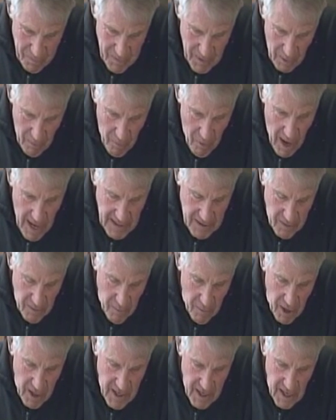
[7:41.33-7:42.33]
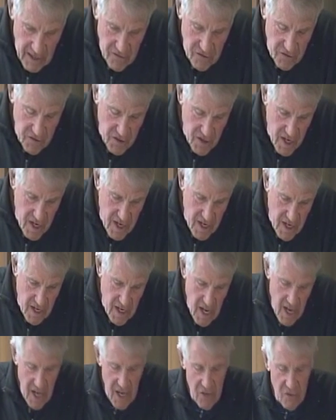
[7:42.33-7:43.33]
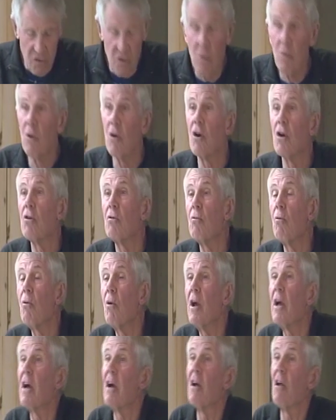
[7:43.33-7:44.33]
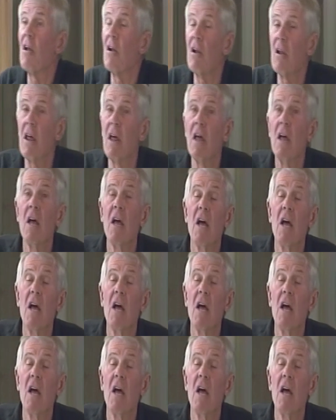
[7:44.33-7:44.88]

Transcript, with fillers: what we see is the word will